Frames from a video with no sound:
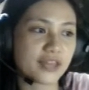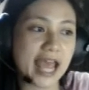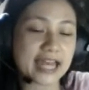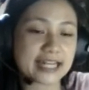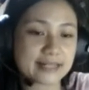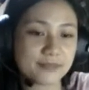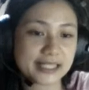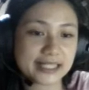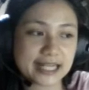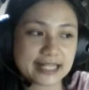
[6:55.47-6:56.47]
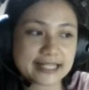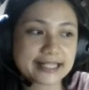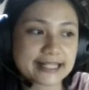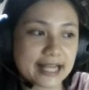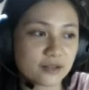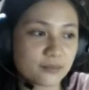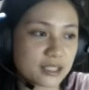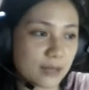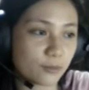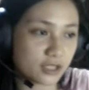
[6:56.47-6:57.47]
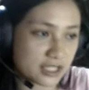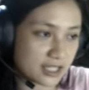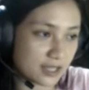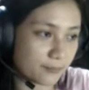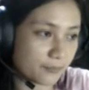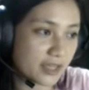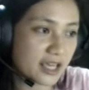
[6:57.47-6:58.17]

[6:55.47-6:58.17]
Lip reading: and maintain cell metabolism.